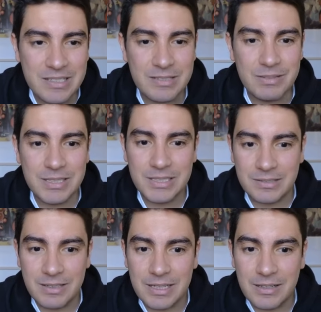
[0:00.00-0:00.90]
it is what it
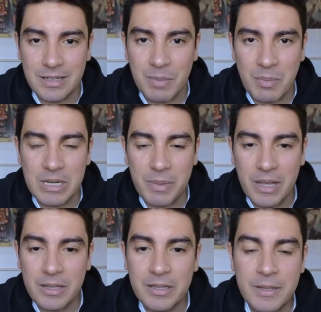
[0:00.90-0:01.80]
is, right? I got to get my money
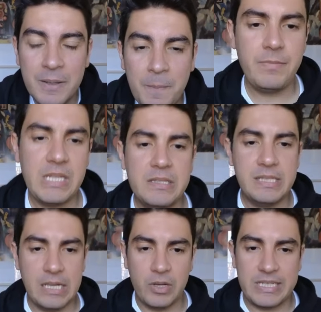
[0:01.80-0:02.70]
back. Let's see
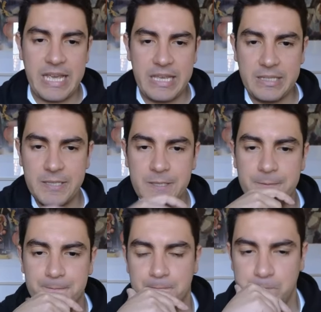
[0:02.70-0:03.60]
how long it takes.
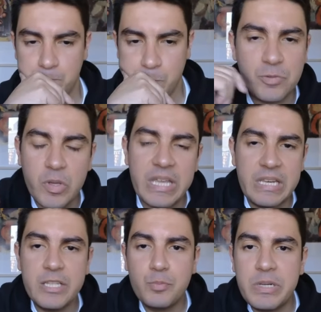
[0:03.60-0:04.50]

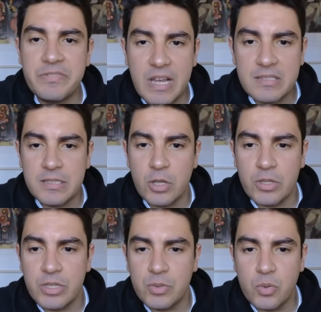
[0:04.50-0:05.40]
It is pretty fast. It
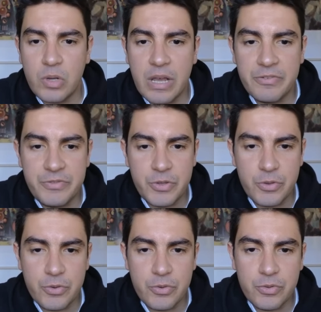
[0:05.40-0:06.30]
only took a
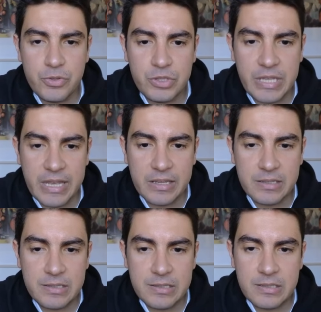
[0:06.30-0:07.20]
few
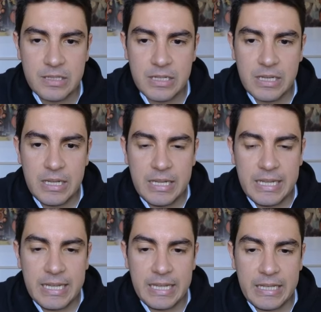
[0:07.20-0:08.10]
seconds.
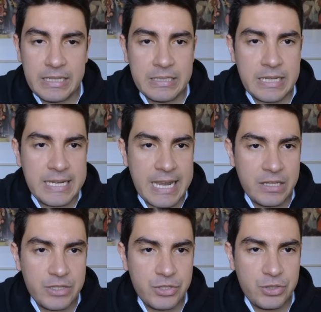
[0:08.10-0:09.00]
And now
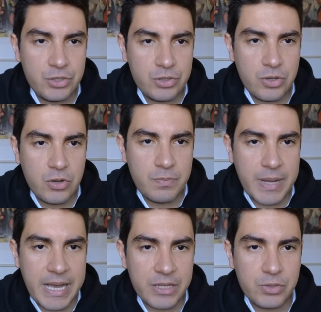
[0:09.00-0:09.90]
let's just go
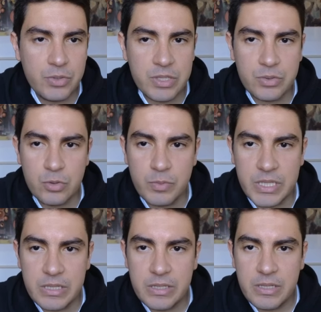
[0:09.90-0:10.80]
back to
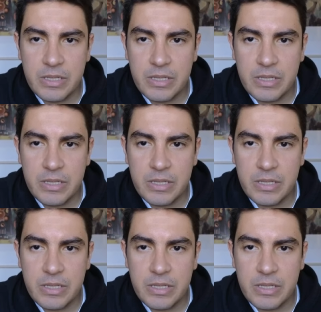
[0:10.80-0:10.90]
Izumi.